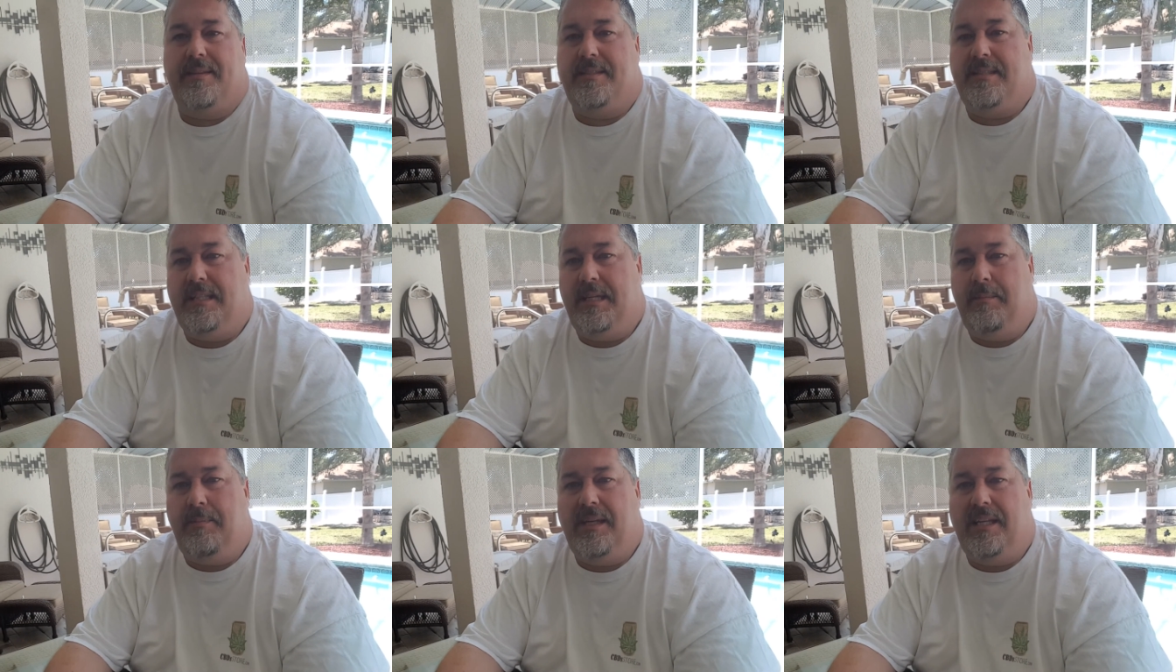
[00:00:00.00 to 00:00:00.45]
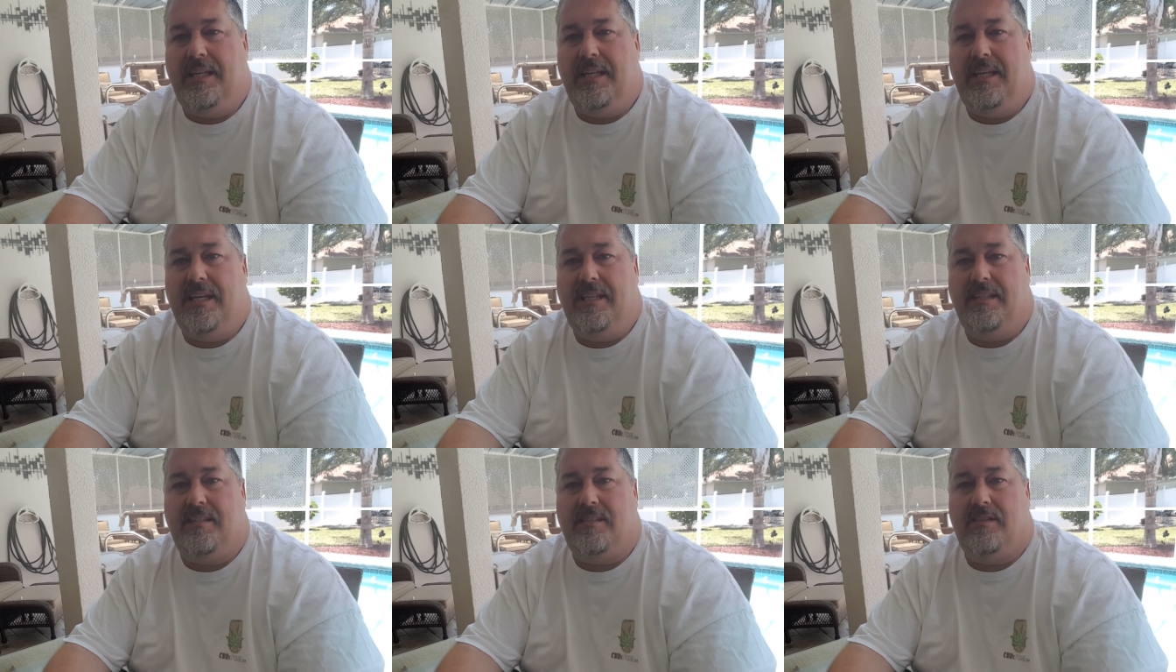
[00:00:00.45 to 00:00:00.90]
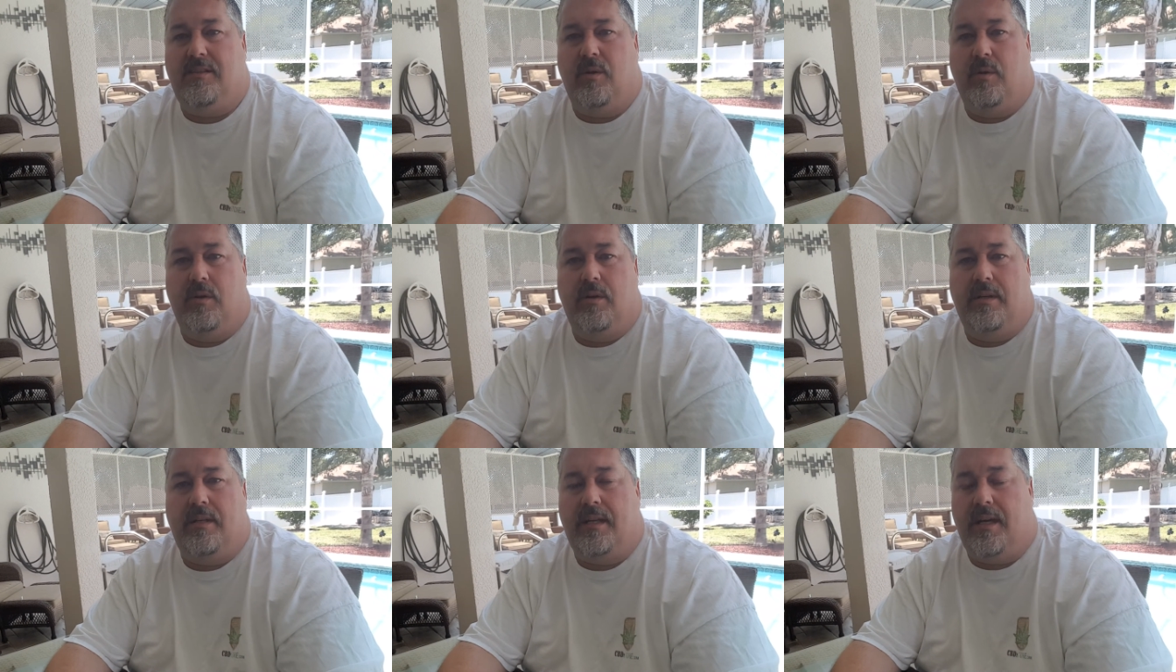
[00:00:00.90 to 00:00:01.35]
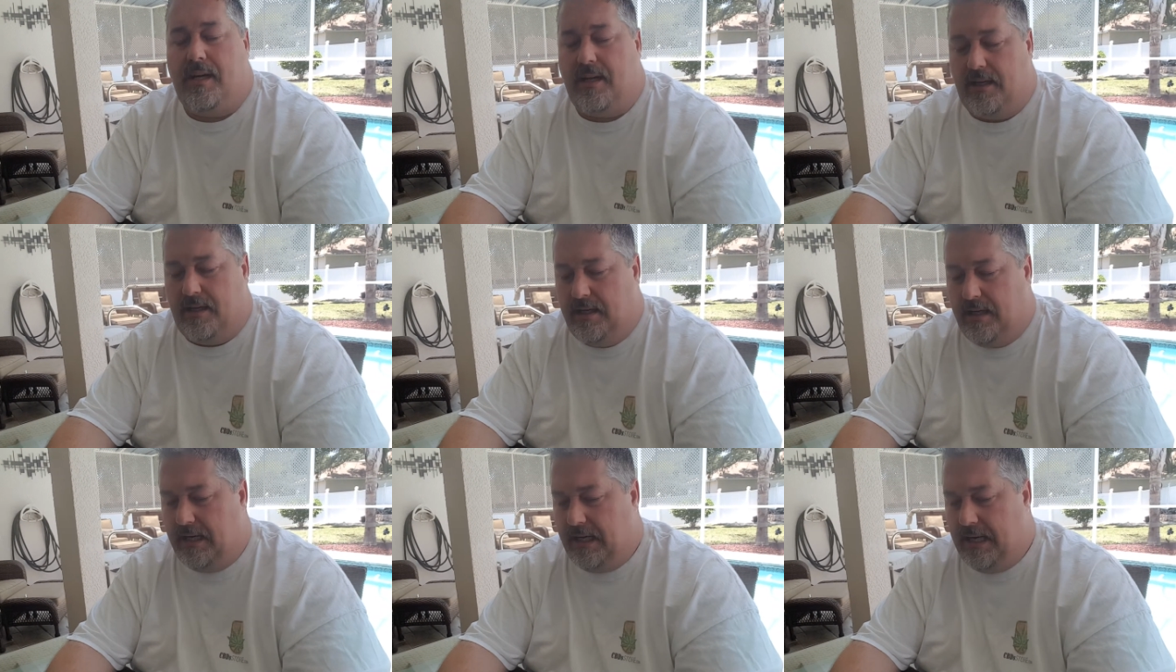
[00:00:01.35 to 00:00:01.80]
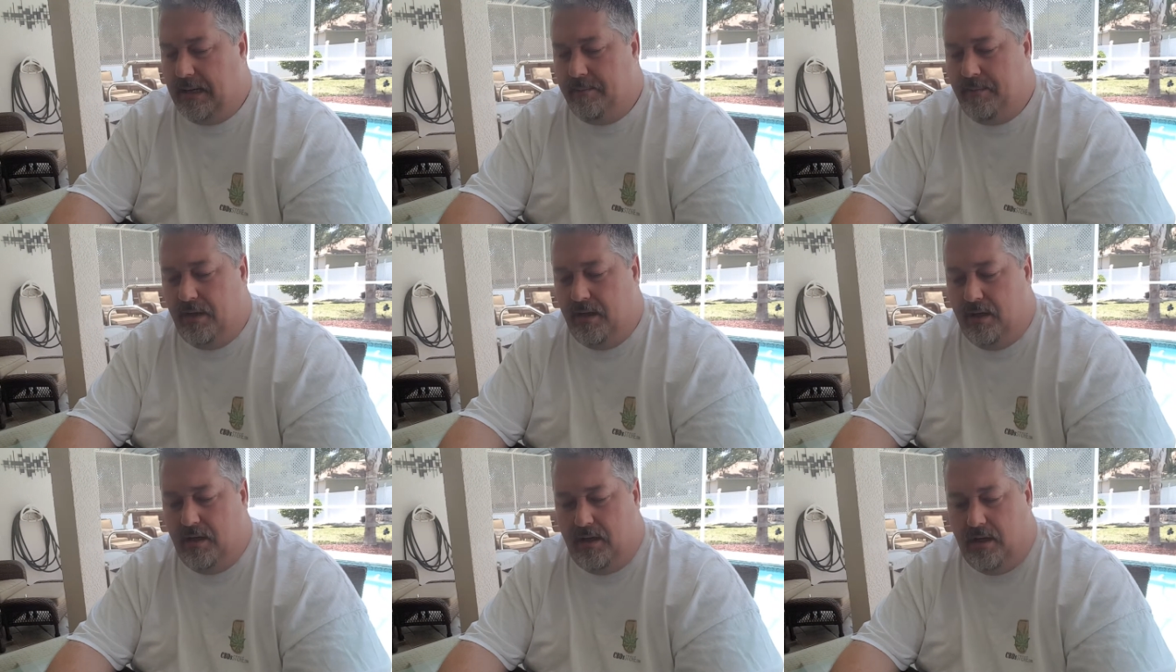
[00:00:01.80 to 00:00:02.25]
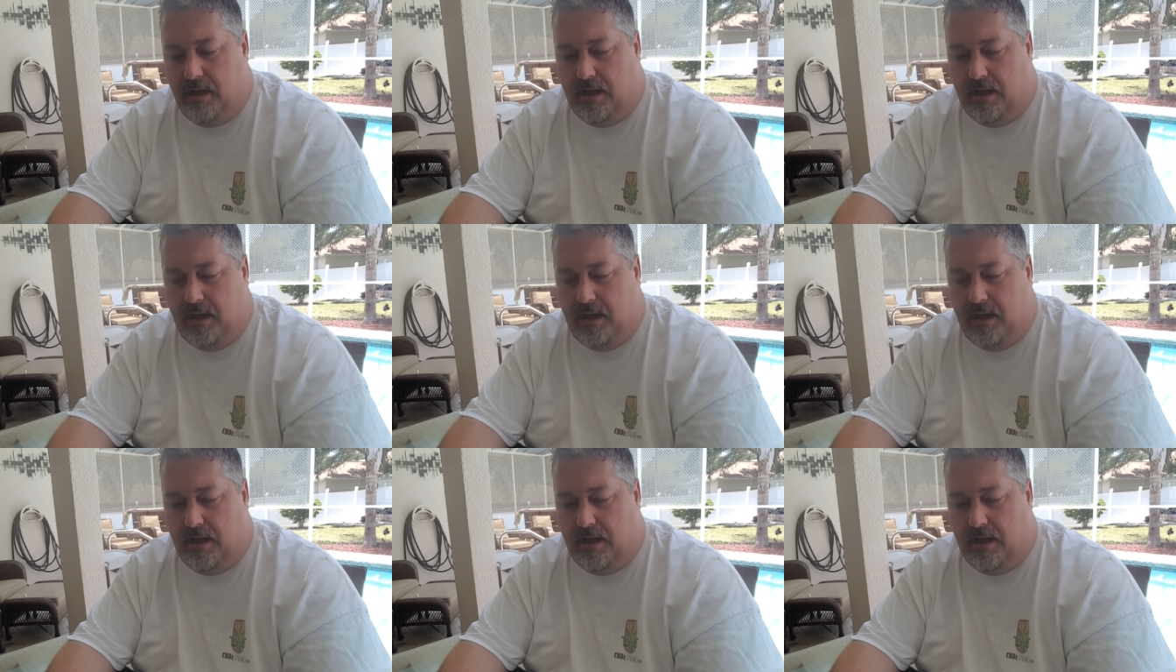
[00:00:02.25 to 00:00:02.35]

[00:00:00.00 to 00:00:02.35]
CBDstore.com.